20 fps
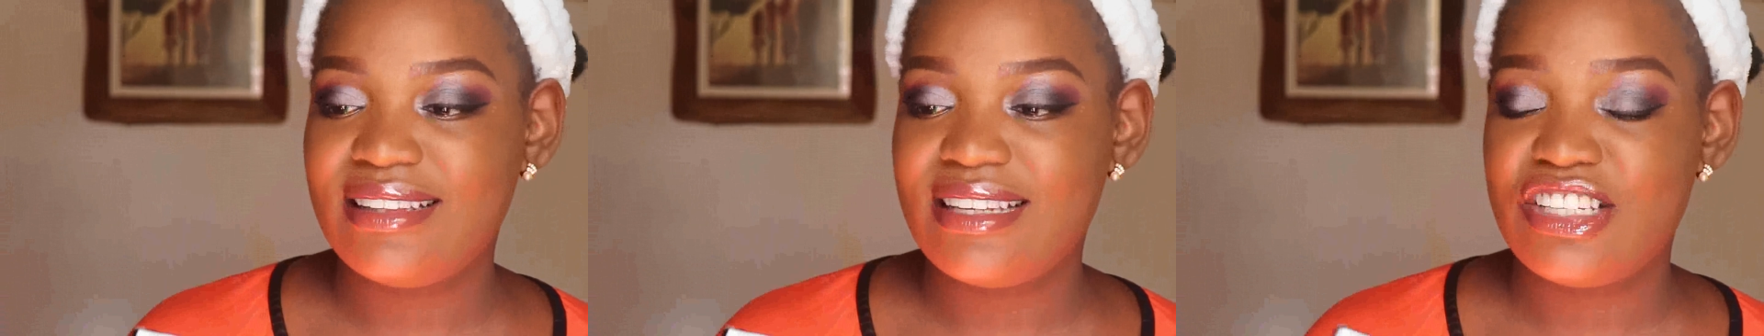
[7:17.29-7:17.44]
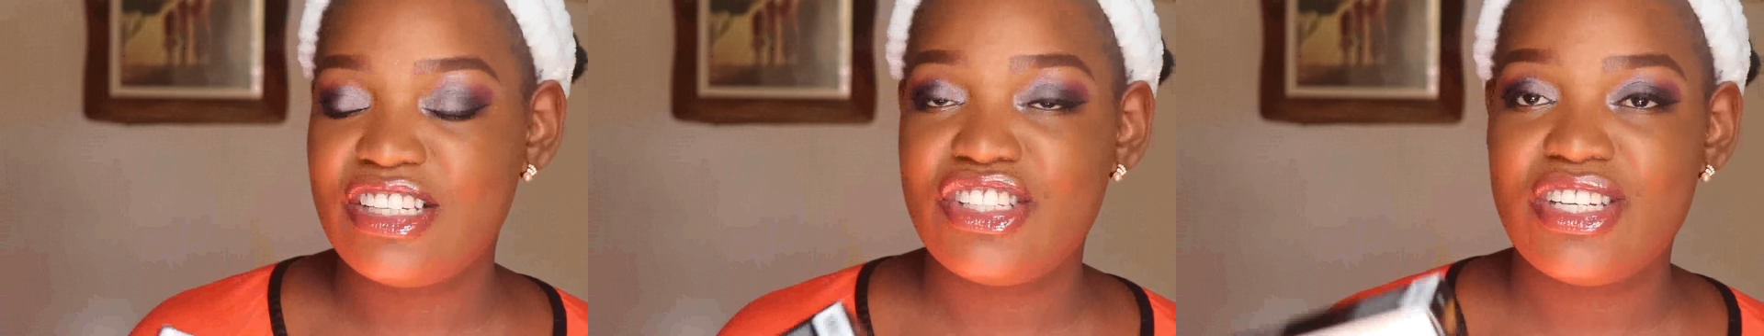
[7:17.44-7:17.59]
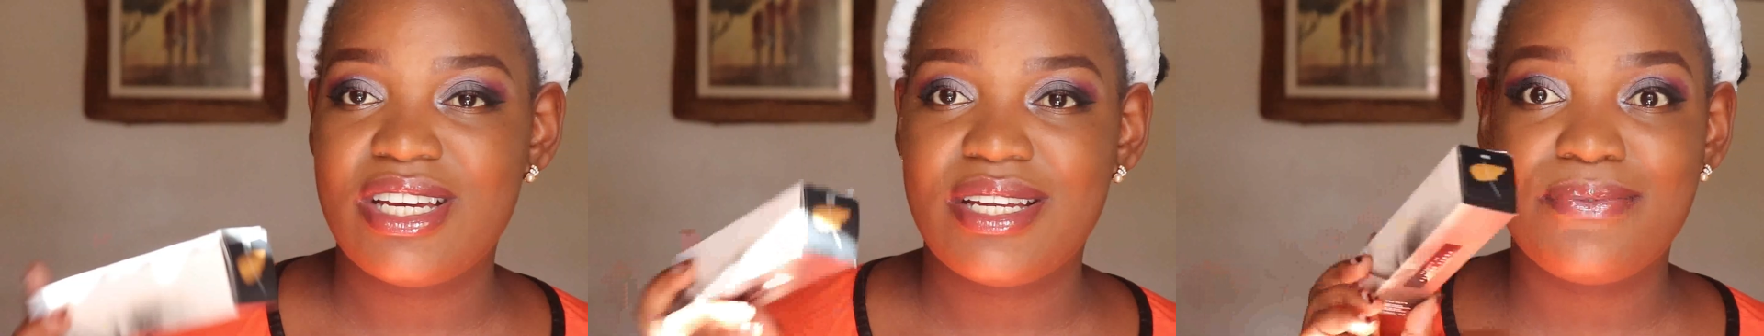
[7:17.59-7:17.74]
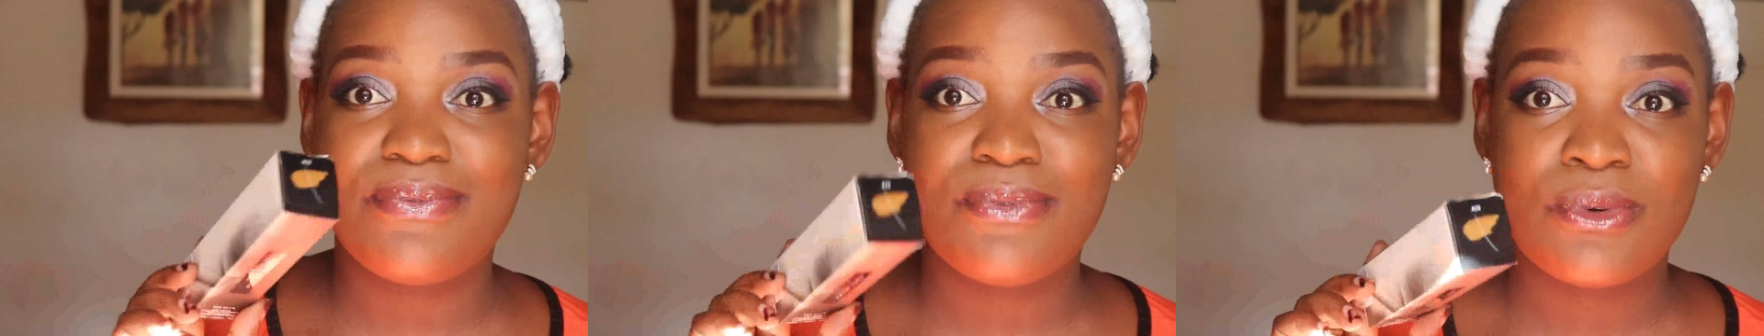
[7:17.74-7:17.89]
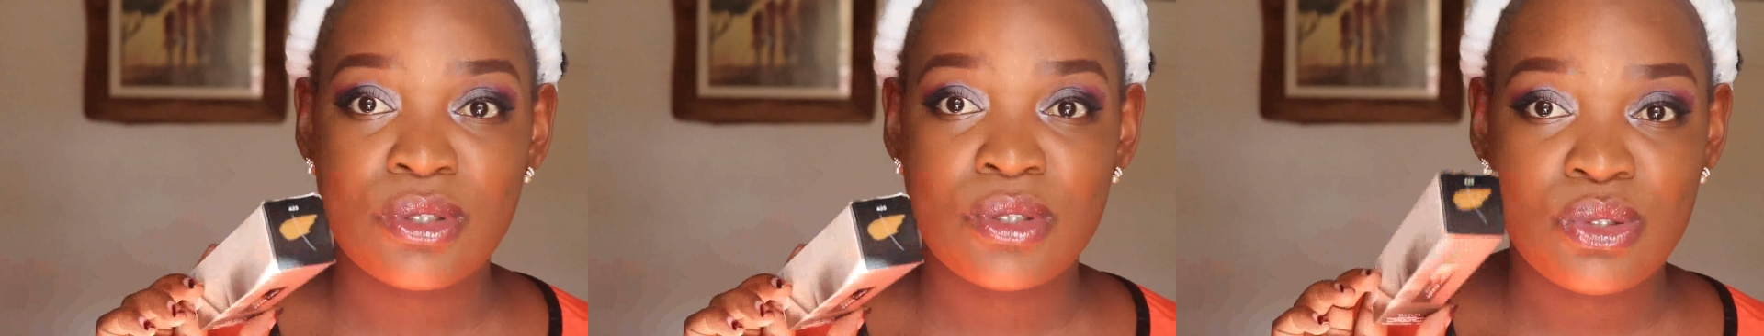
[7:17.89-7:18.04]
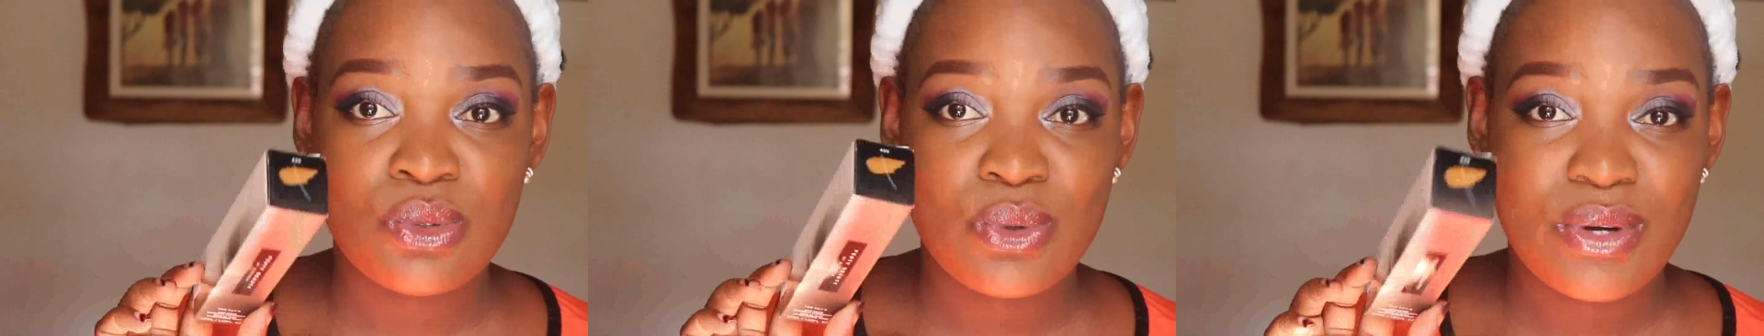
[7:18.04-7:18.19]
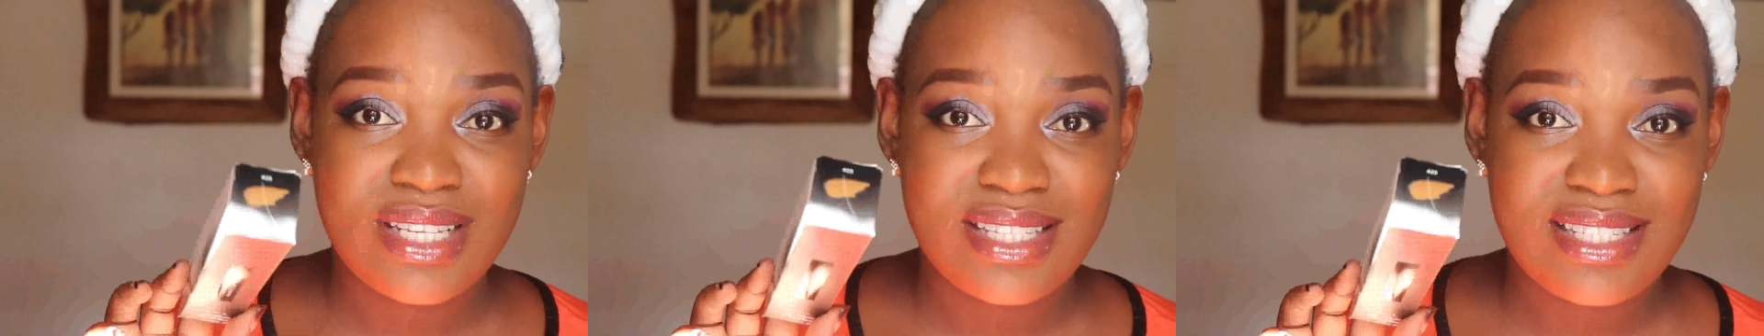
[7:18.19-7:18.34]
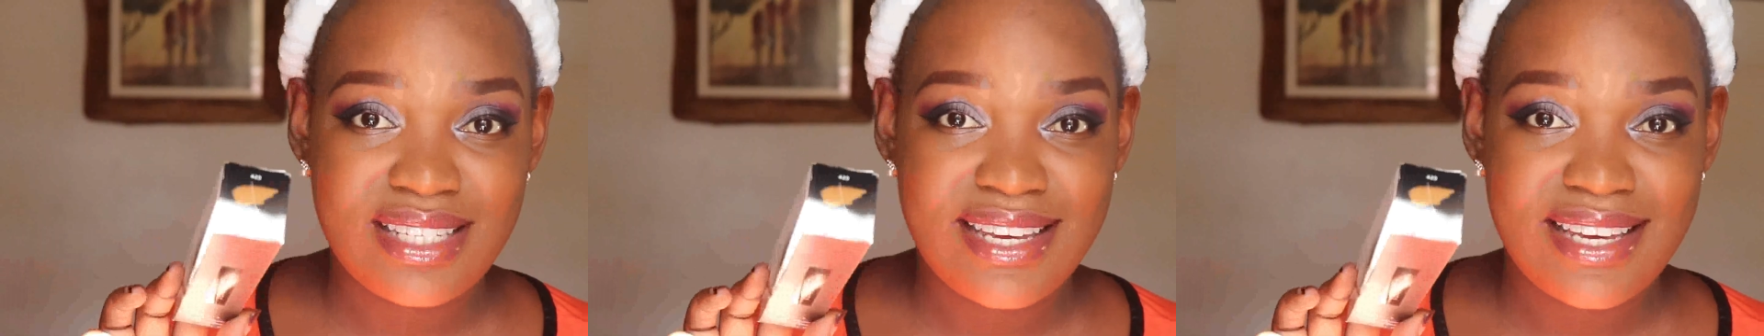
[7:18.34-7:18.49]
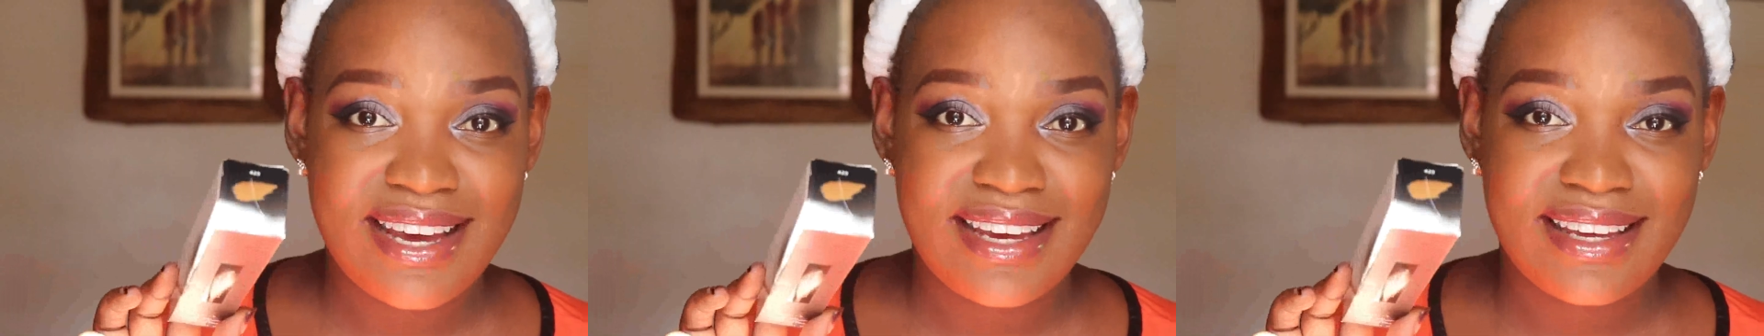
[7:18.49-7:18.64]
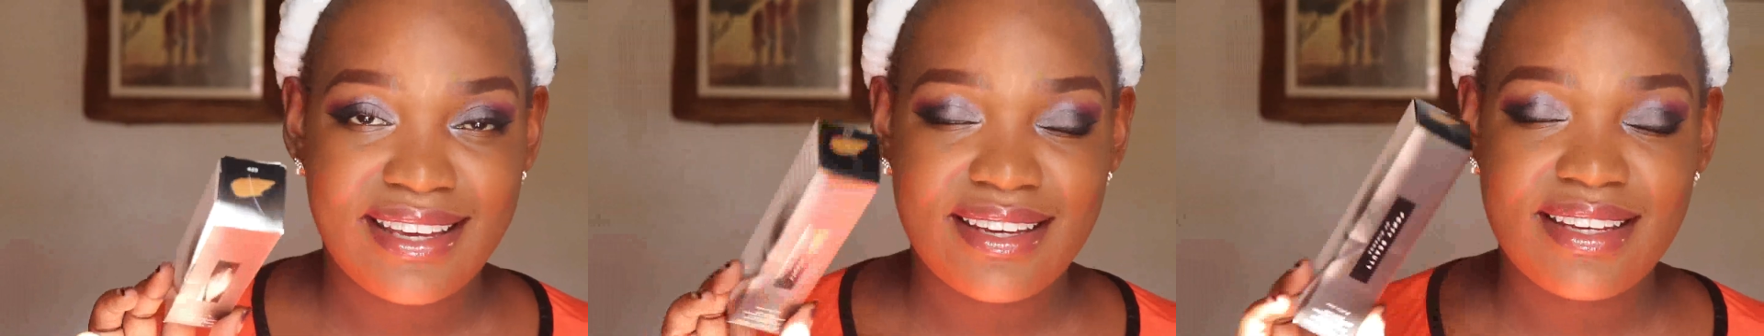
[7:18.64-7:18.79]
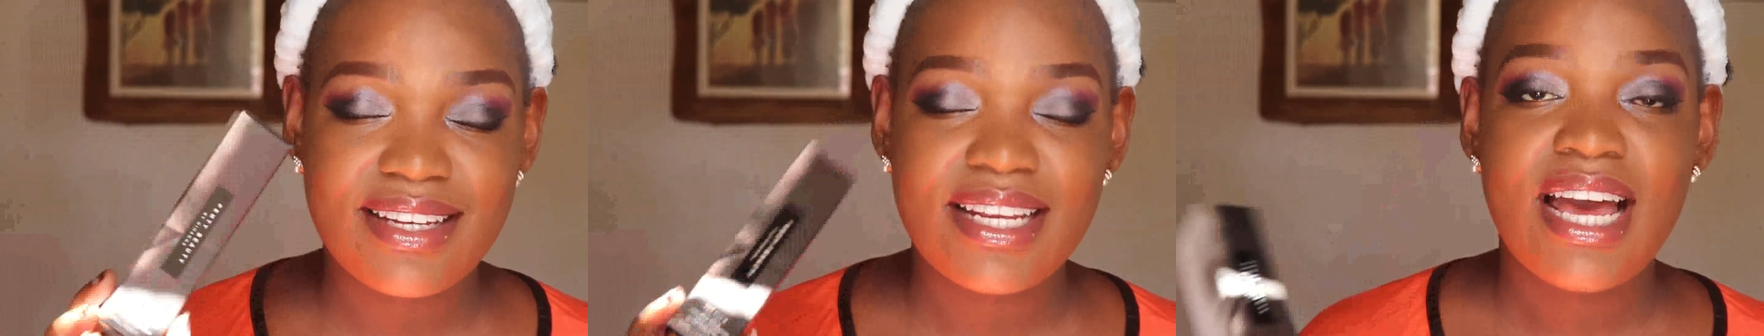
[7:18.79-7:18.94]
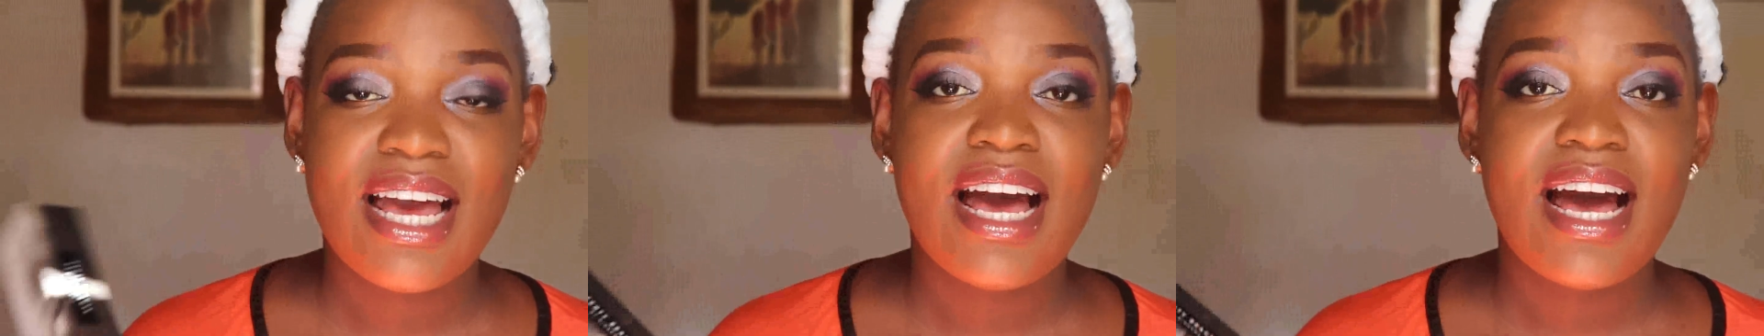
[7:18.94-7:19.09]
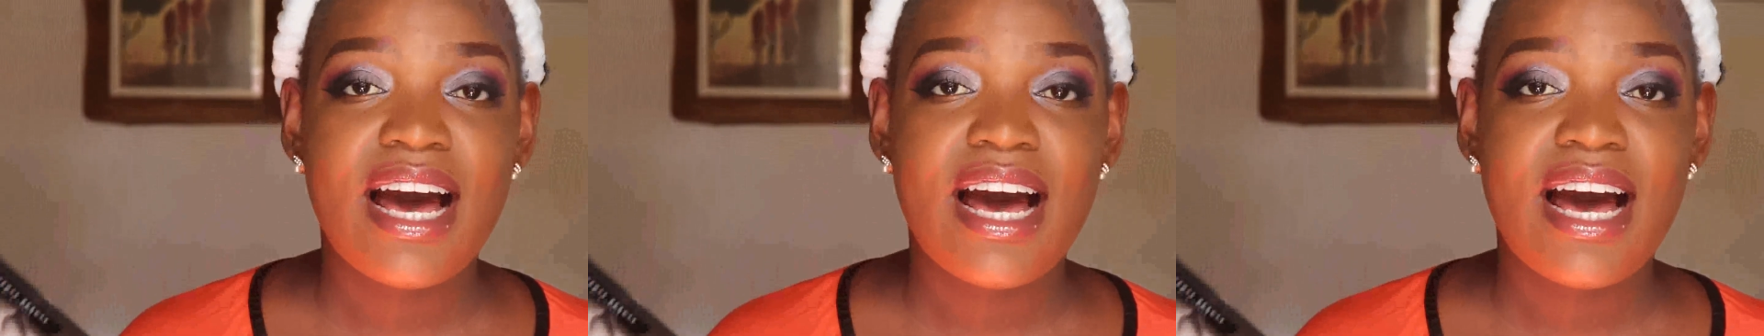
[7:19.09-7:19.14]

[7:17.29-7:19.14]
the shade 420 again.